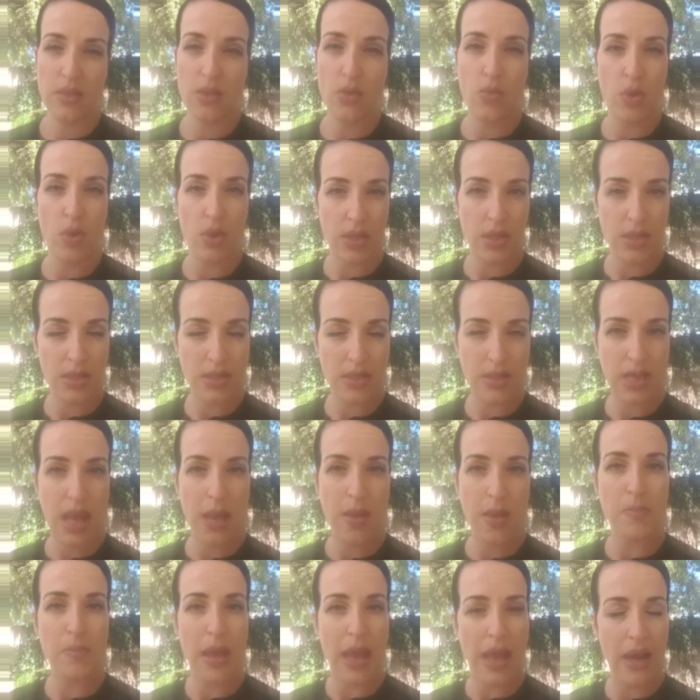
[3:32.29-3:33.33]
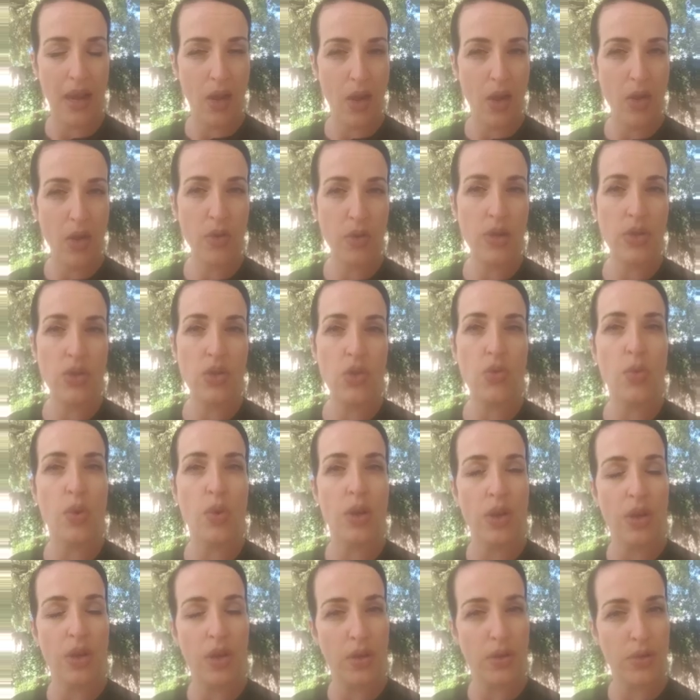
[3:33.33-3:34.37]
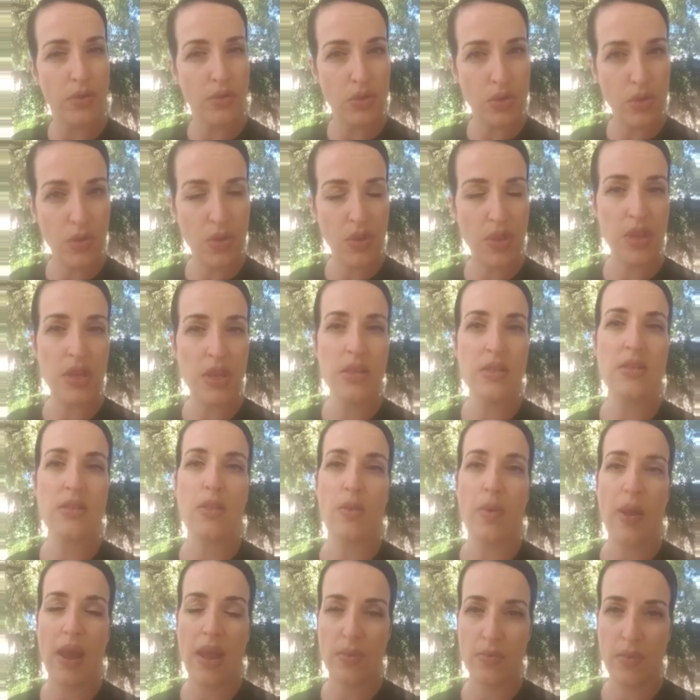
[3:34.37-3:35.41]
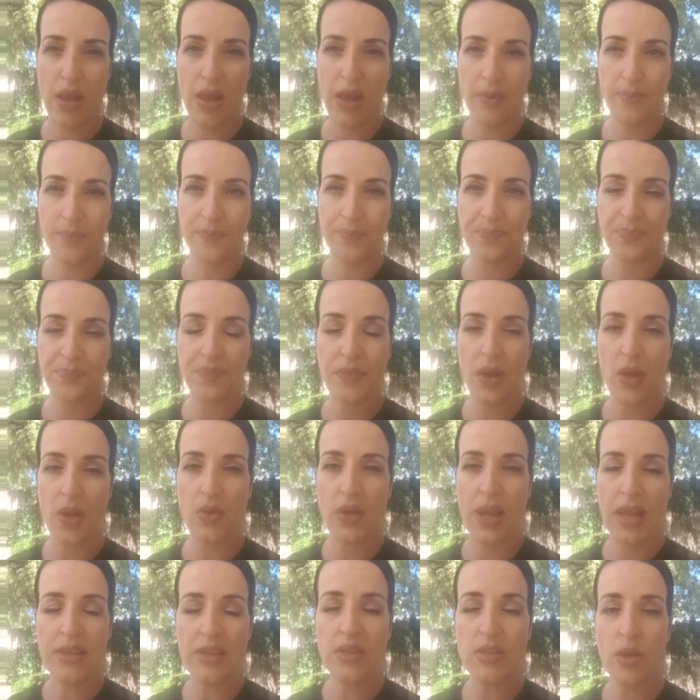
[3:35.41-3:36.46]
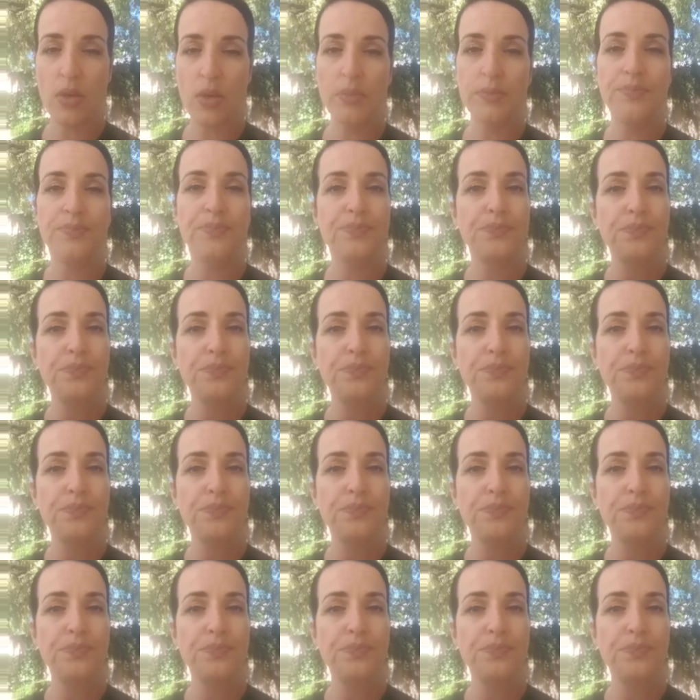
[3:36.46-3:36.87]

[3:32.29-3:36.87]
You want to stay mellow and you want to do things the right way. Okay, so